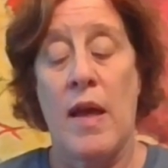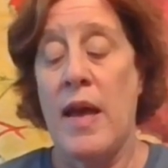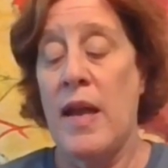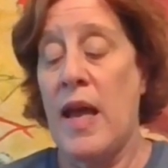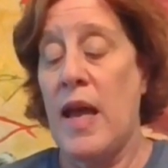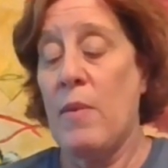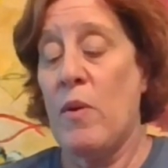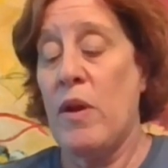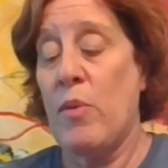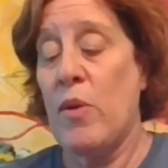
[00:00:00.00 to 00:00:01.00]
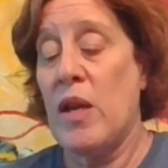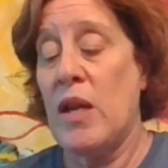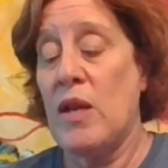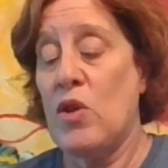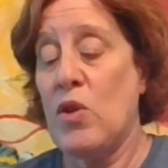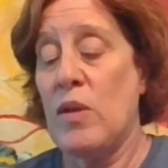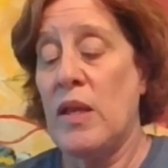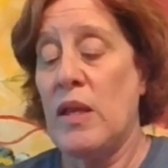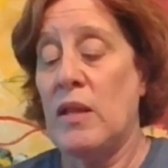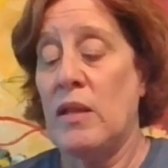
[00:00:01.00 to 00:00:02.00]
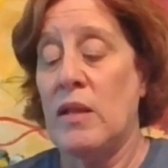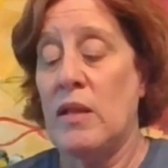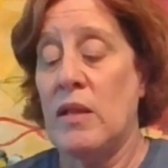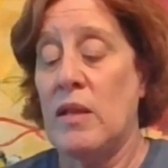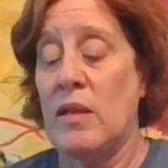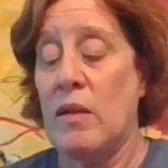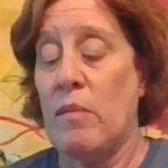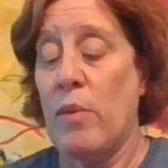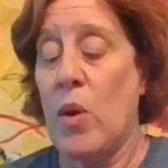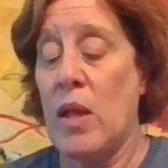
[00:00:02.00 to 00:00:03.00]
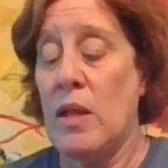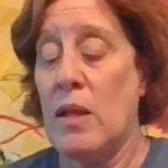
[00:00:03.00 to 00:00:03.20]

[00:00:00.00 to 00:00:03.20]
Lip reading: And I'm going to put it into a little bowl.